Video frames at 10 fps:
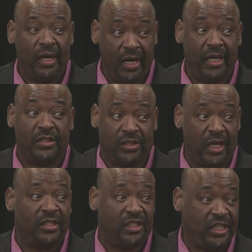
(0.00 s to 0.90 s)
is
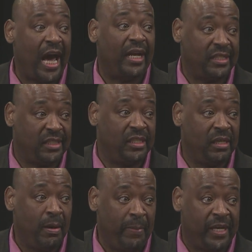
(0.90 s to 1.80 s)
a challenge
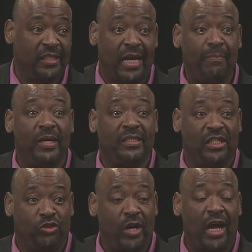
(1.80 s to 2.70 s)
because that means
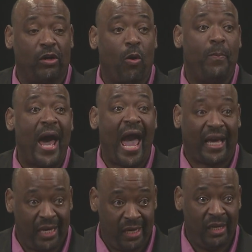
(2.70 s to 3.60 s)
that you got to go back